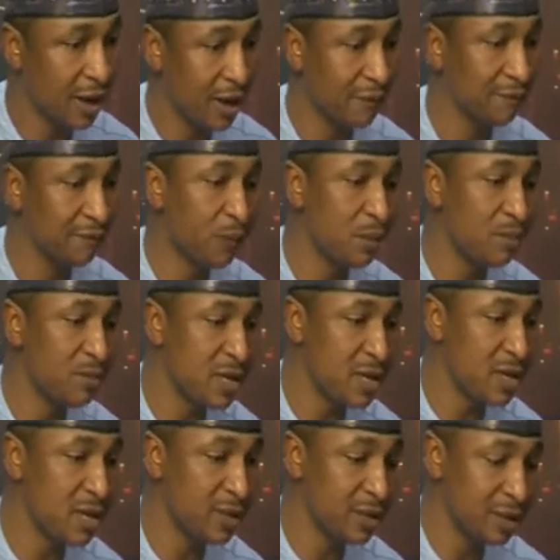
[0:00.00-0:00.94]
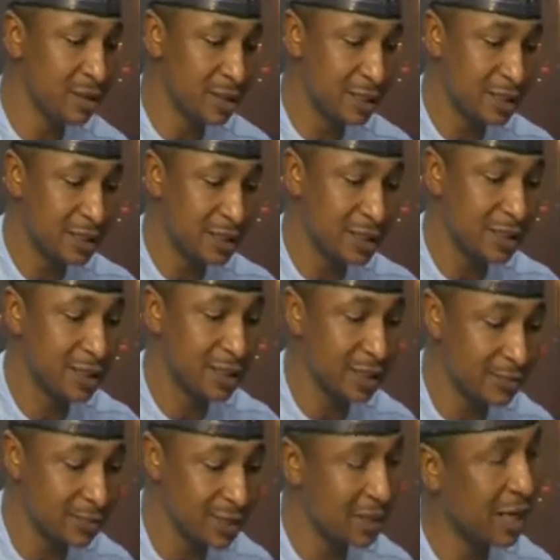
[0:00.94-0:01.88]
For me, this
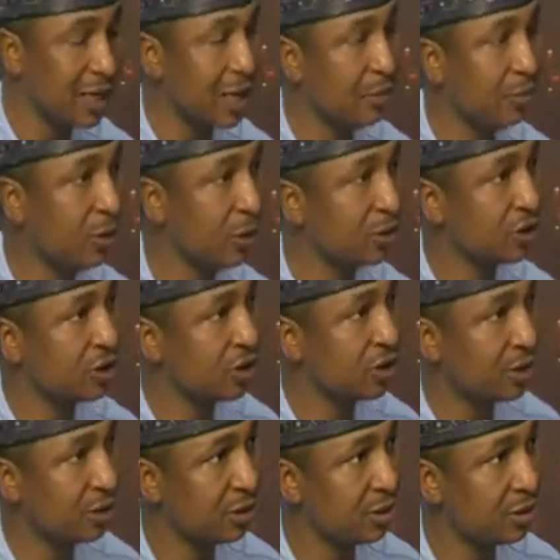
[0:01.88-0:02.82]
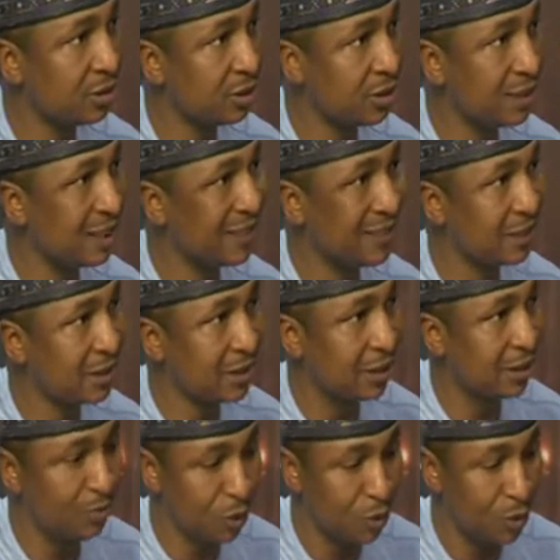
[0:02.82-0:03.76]
system is like a blockchain. It's a
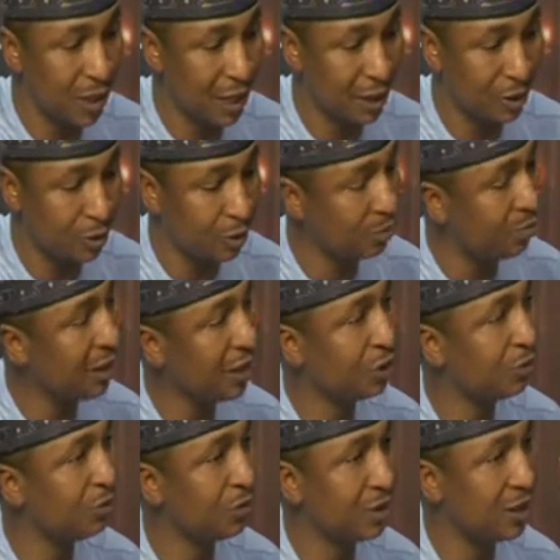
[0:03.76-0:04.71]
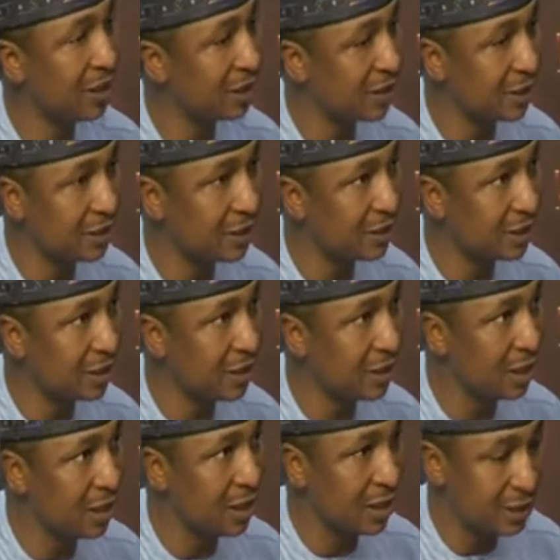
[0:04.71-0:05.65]
system you cannot manipulate easily.
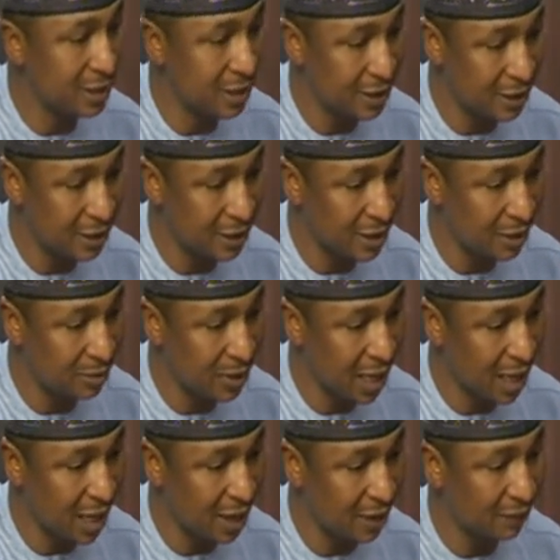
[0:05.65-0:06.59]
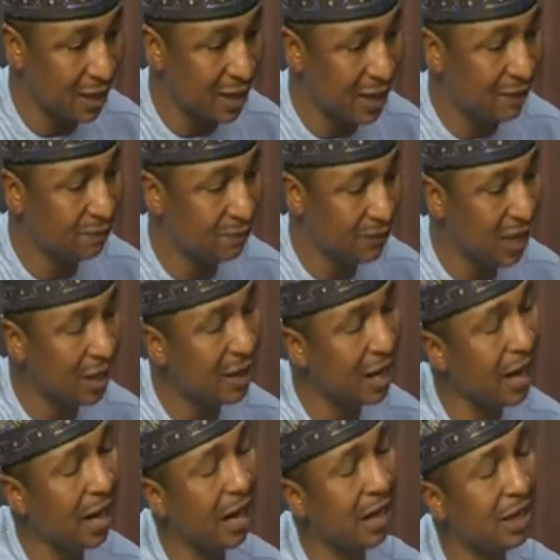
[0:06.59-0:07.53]
It's a system that have very
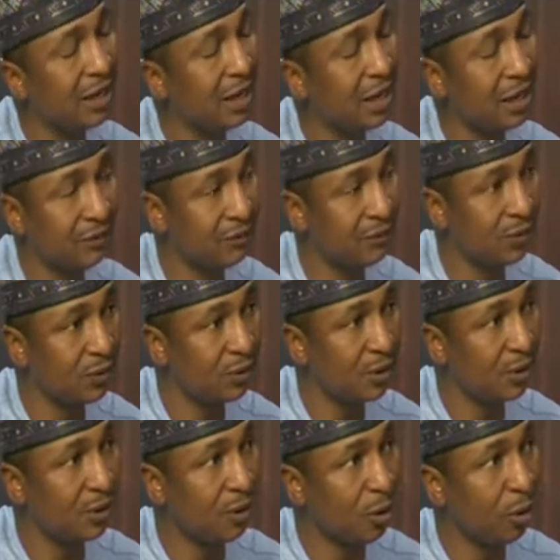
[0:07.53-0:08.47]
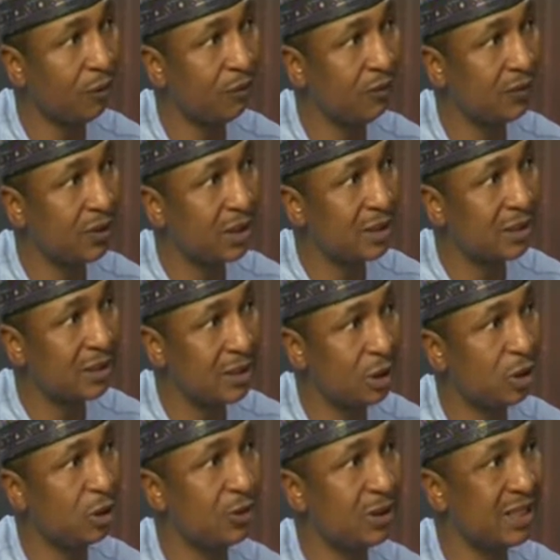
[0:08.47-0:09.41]
high level of
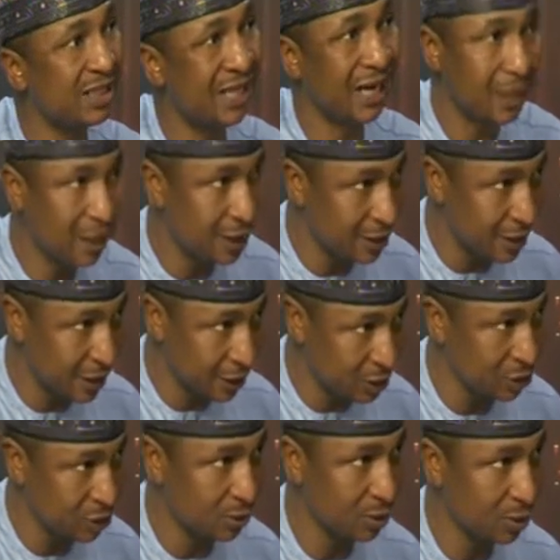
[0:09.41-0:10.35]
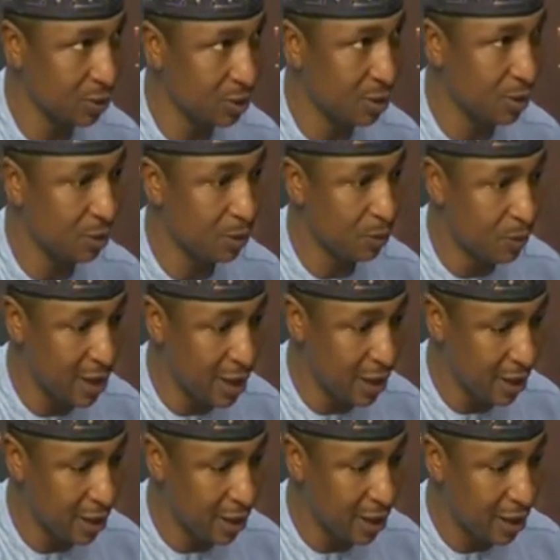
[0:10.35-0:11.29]
security architecture
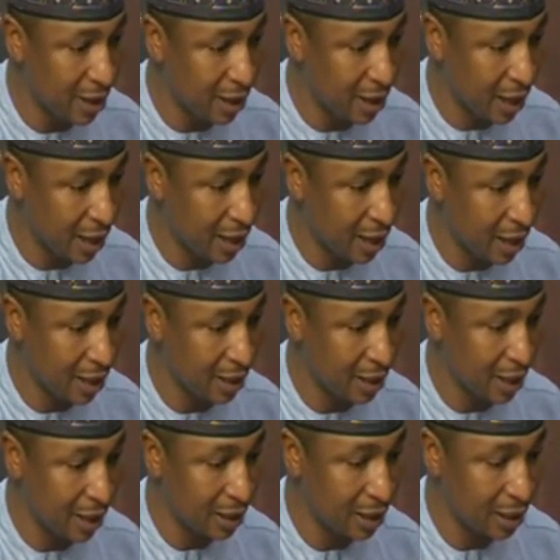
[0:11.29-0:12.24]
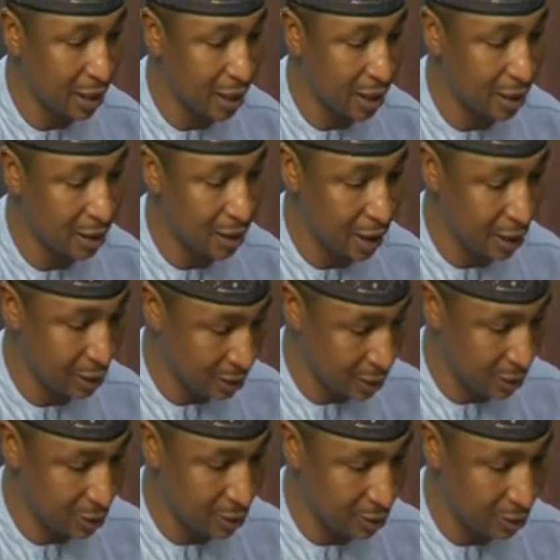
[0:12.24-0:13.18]
where and, and, and,
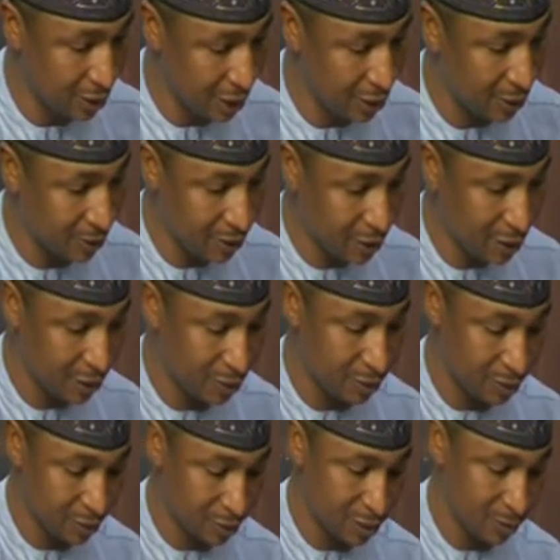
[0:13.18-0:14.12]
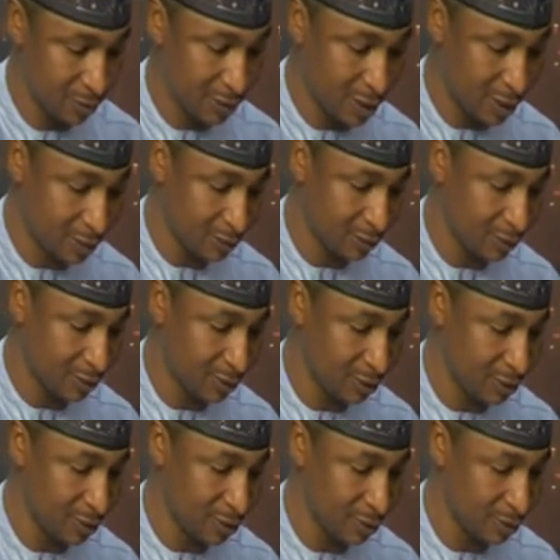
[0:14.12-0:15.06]
and, you know, like you said, you talked about,
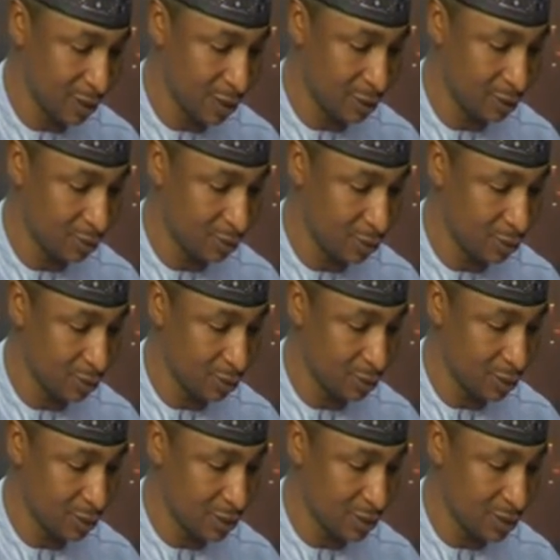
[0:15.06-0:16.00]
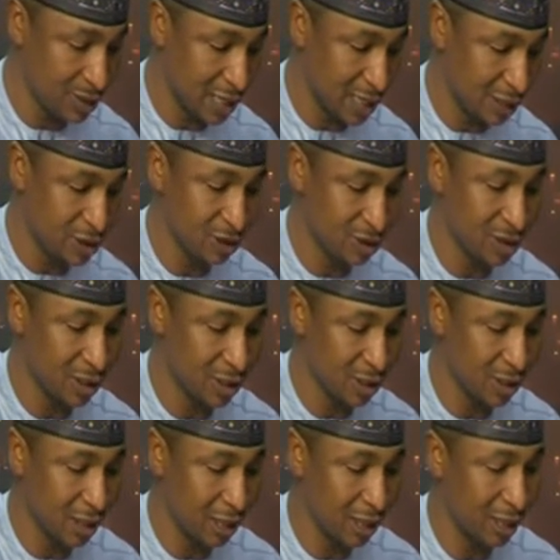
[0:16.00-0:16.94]
you know, ballot box snatching
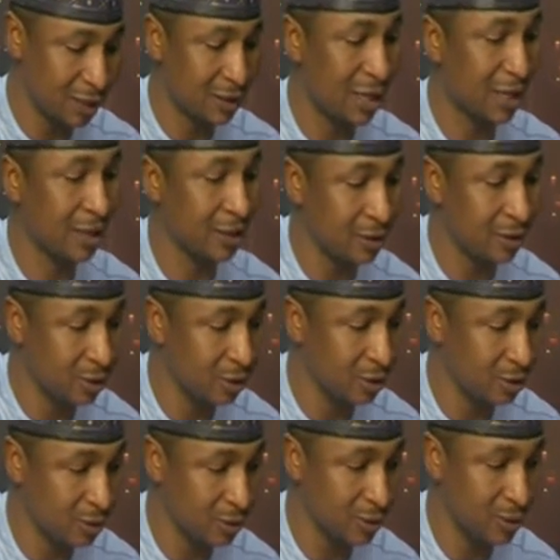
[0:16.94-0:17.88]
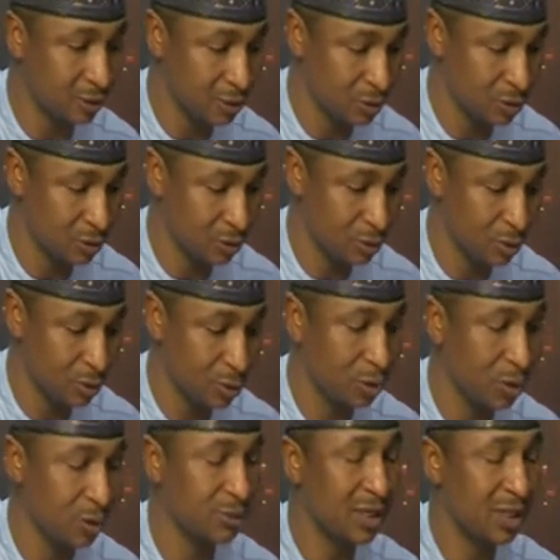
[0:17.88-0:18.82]
and, and attack, you know, you know,
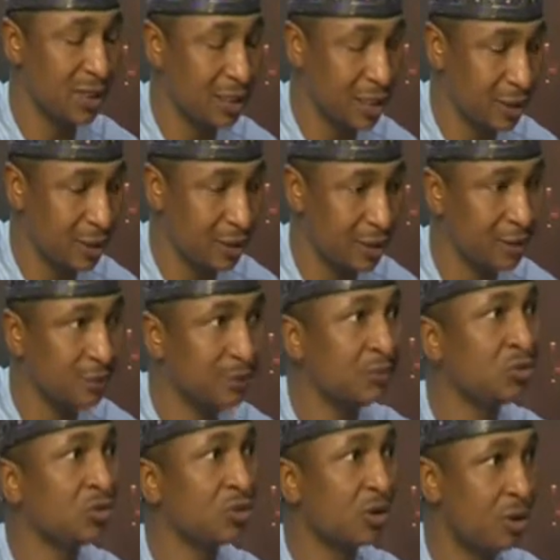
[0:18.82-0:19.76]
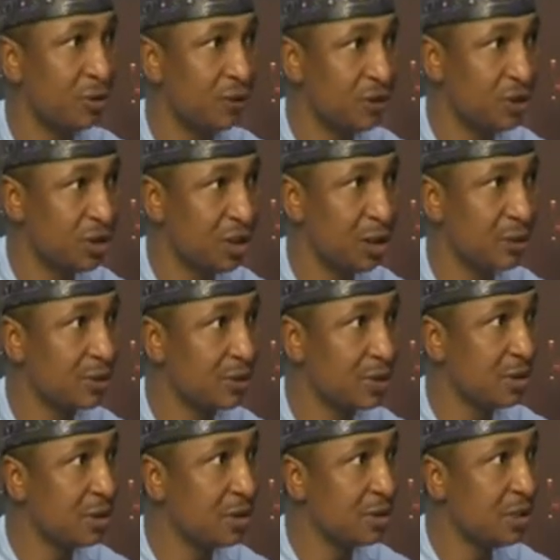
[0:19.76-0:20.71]
hoodlums attacking officials.
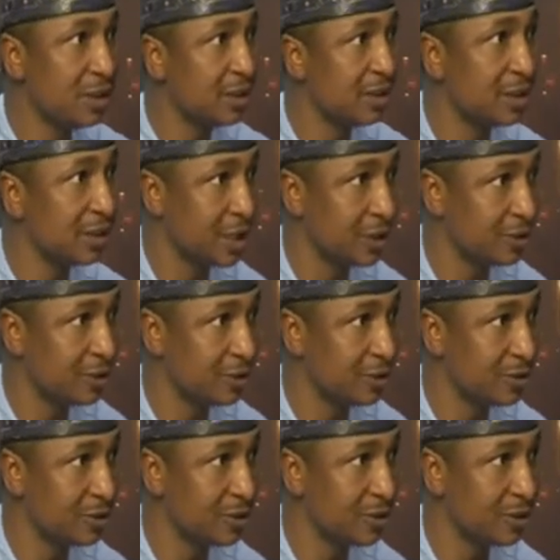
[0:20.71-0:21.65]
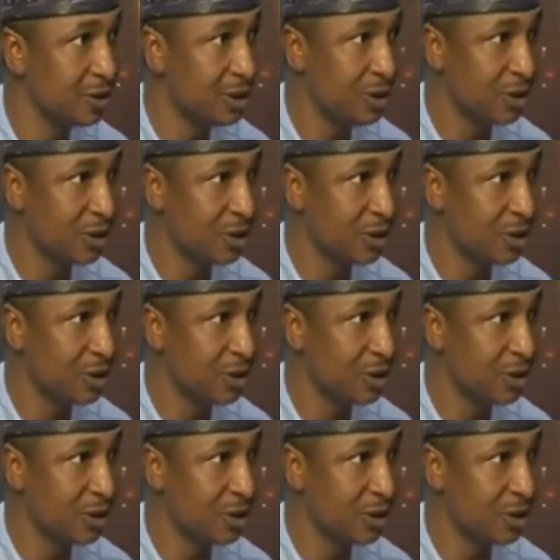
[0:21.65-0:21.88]
officials. This is technology.